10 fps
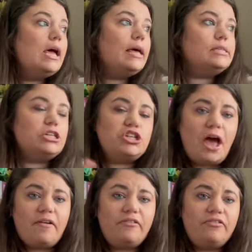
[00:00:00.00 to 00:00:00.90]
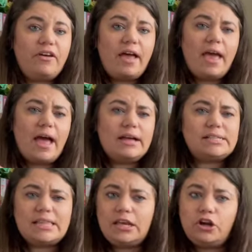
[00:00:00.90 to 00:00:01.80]
It's a chef and
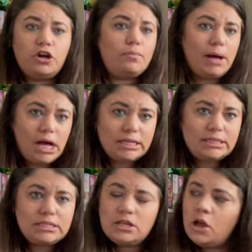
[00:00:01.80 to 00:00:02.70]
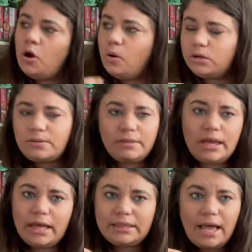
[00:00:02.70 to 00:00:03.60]
I think her new boss or
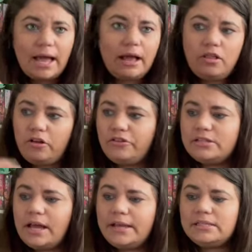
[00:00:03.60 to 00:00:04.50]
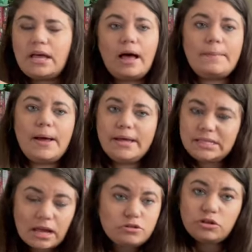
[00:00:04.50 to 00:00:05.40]
something like that along those lines. It
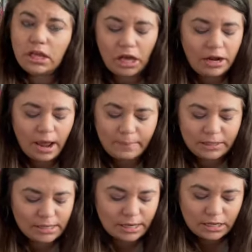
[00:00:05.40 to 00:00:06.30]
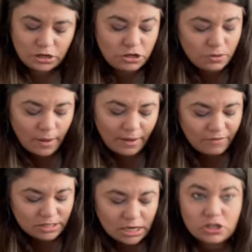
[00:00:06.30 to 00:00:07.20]
sounds really good. I'm excited to give
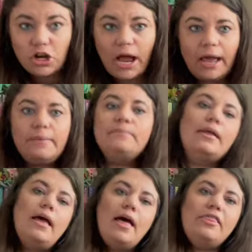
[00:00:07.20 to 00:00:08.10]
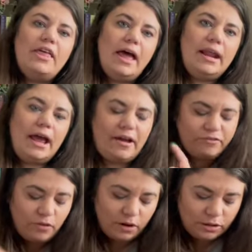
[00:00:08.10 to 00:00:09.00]
it a try. Then I have
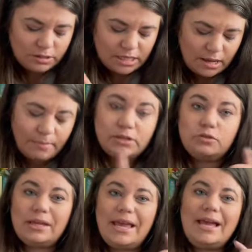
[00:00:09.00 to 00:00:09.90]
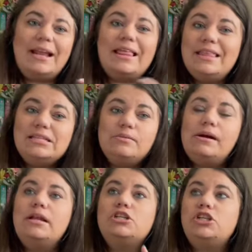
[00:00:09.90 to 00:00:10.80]
For Lucy by Julie Ann. This
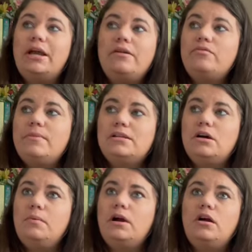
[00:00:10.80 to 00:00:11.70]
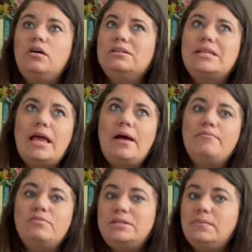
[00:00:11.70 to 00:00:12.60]
one, Cheyenne from That Tall Book Girl, Sam
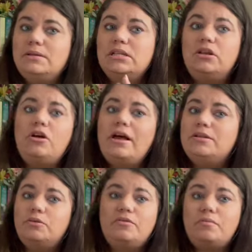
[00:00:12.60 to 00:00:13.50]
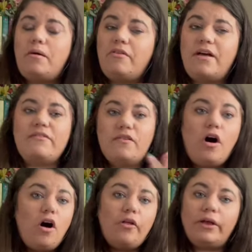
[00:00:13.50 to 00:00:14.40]
from Sam Reads a Little, and Tori from Marvel Life have
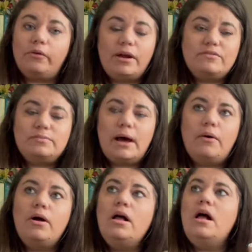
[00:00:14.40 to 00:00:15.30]
all like raved about.